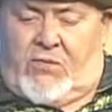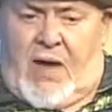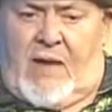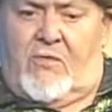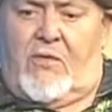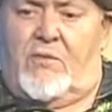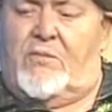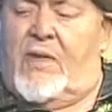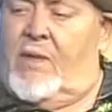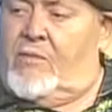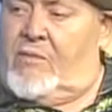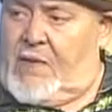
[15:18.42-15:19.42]
Traveled,
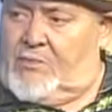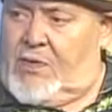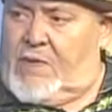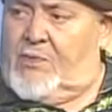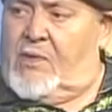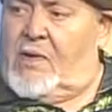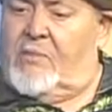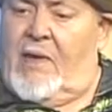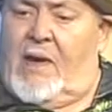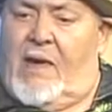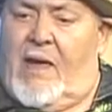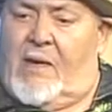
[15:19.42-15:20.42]
met people,
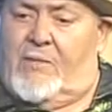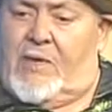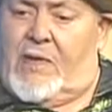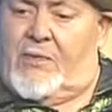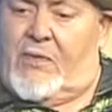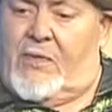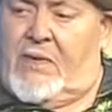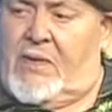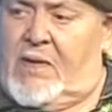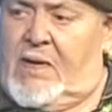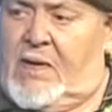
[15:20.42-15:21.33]
met a lot of people.